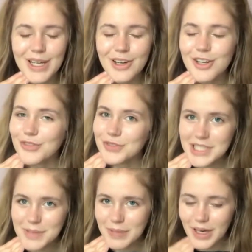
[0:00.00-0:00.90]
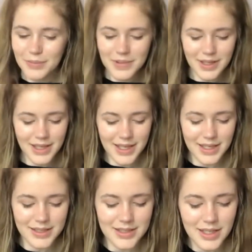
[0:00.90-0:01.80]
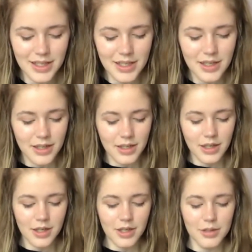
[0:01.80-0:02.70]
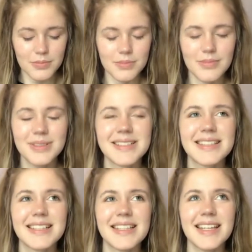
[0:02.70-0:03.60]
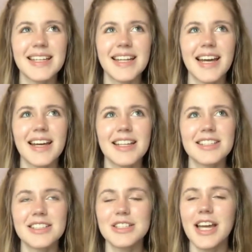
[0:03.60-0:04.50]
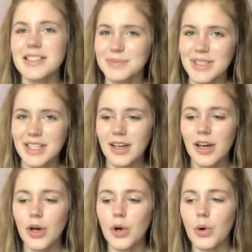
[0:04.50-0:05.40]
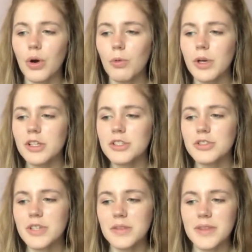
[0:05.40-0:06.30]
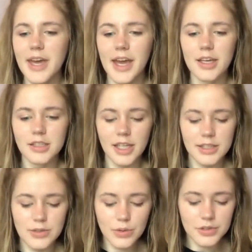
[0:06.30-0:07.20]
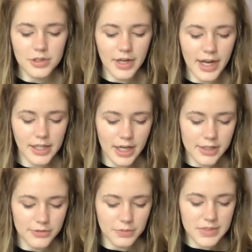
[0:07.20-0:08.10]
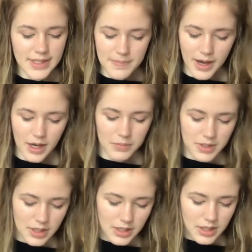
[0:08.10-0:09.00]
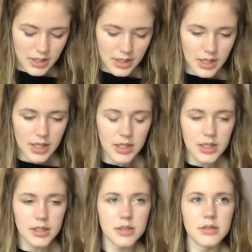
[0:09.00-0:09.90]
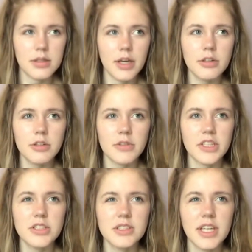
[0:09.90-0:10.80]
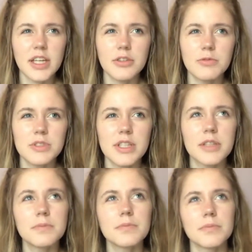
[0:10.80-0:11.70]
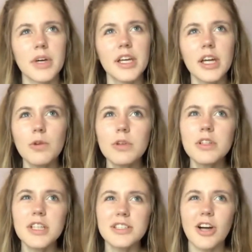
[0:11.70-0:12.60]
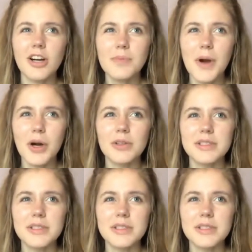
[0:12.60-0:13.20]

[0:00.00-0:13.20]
I got off Depop, and um, and she asked me, "Where did you get that?" And I told her I got it from Depop, and I don't know, that just kind of was like, I kind of want to like talk